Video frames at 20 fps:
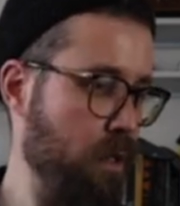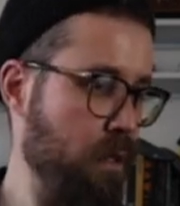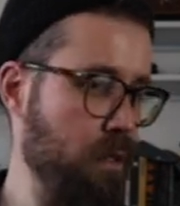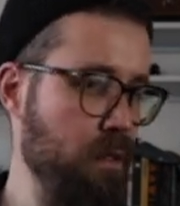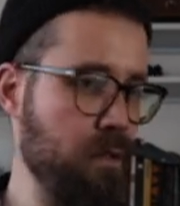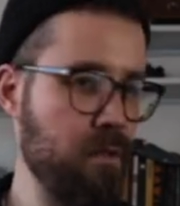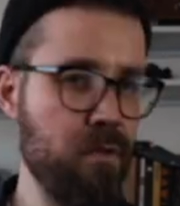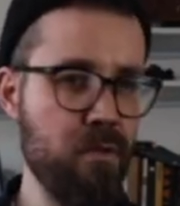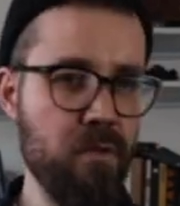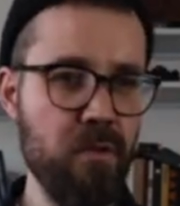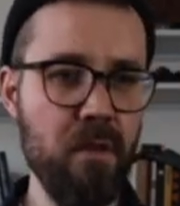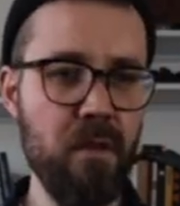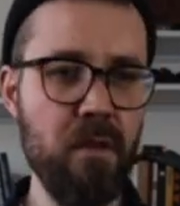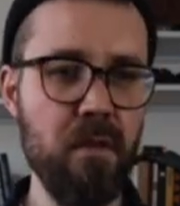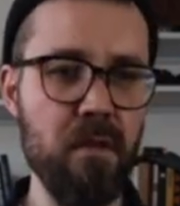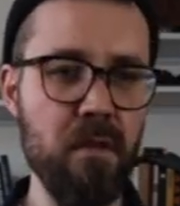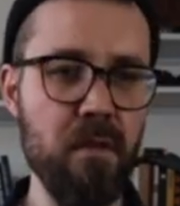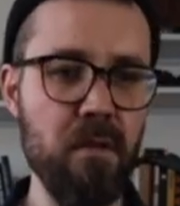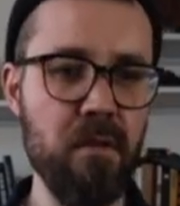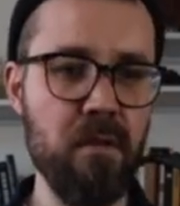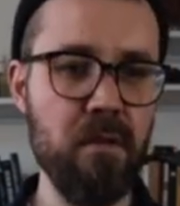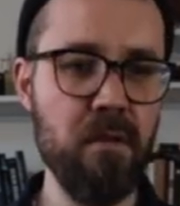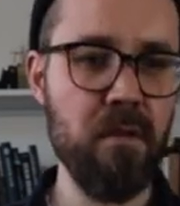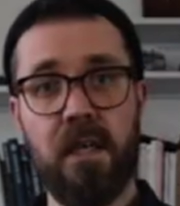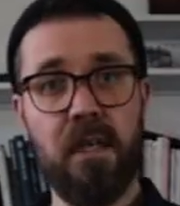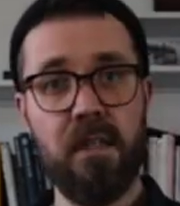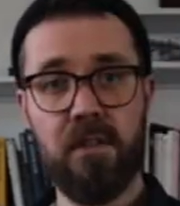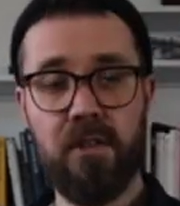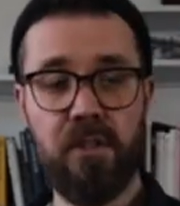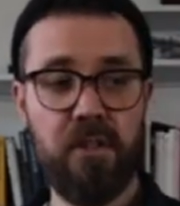And yeah,
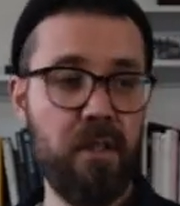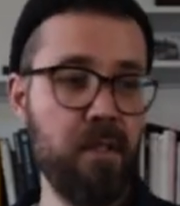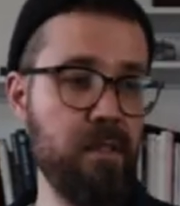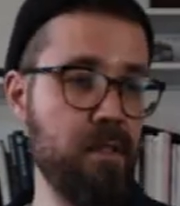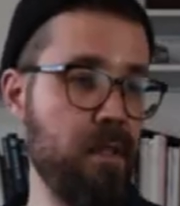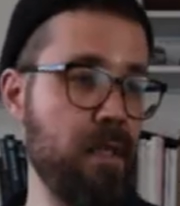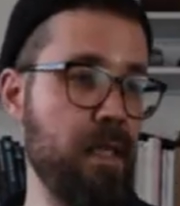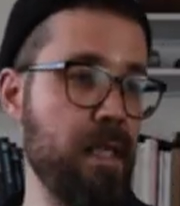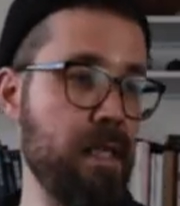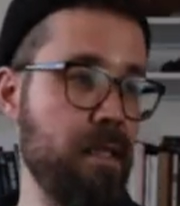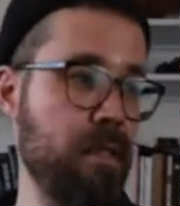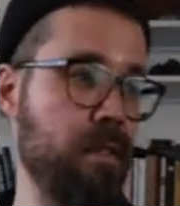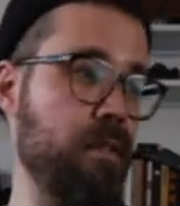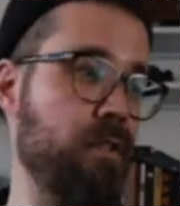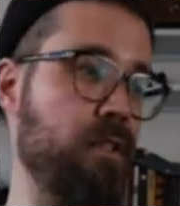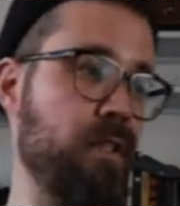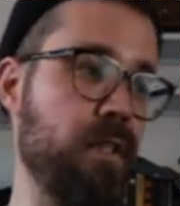and just like the